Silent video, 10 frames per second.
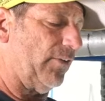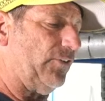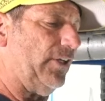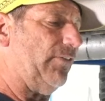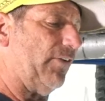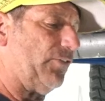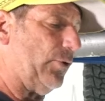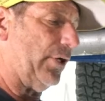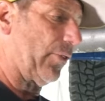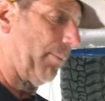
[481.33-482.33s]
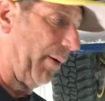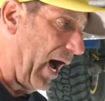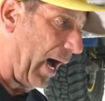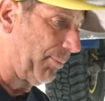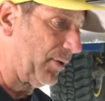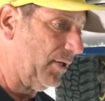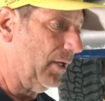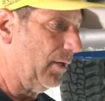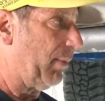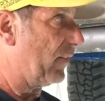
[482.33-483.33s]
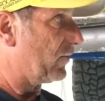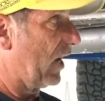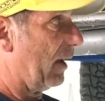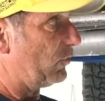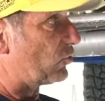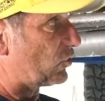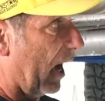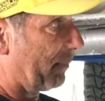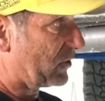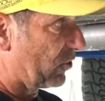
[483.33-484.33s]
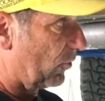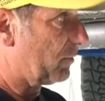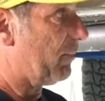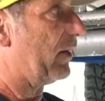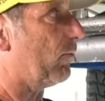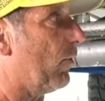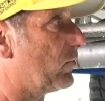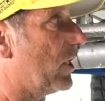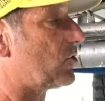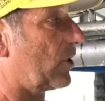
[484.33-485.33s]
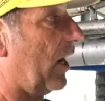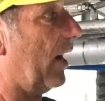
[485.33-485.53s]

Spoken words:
even if you hear the pop, by the time you stop, it's already made a rotation.